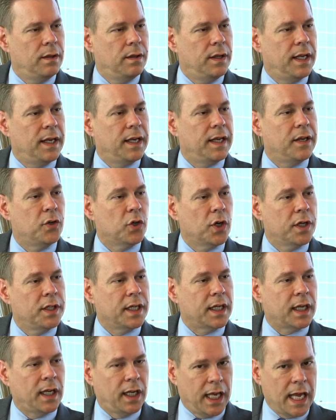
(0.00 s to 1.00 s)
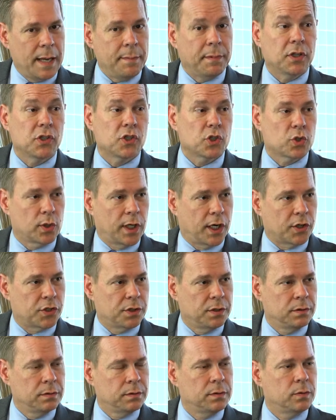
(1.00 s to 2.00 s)
then during the claim
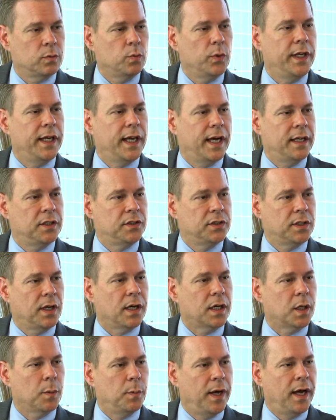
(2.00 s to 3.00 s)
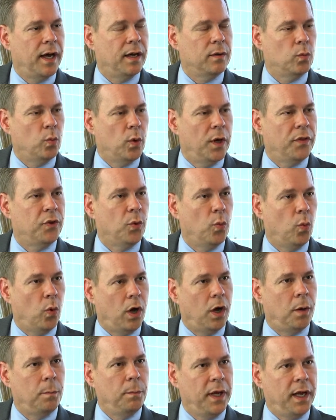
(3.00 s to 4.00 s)
construction, we had to talk about what the
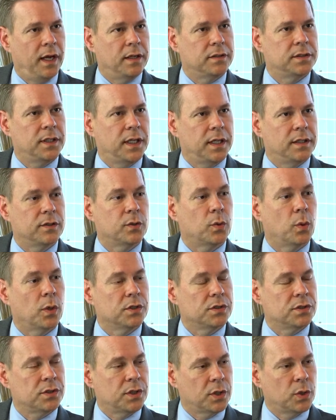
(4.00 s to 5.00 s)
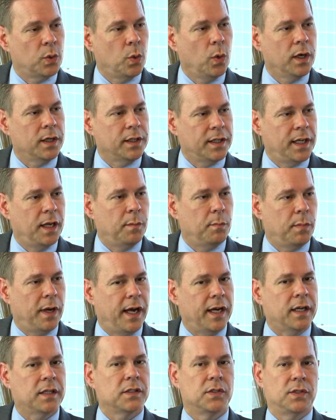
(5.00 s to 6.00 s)
wall meant. And of course, the court came
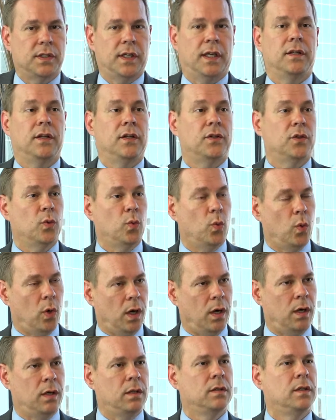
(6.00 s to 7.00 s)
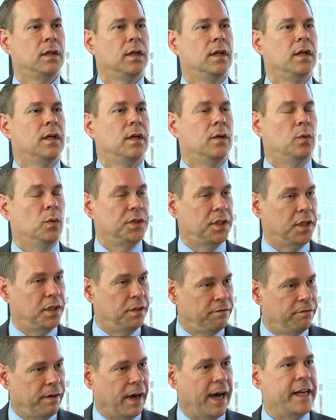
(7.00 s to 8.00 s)
back and said that the wall was a
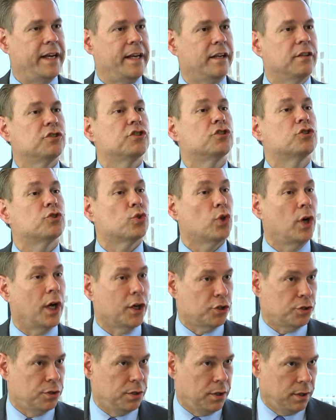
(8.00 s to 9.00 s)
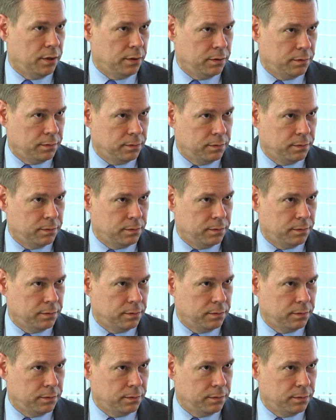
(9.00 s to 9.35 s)
dividing structure.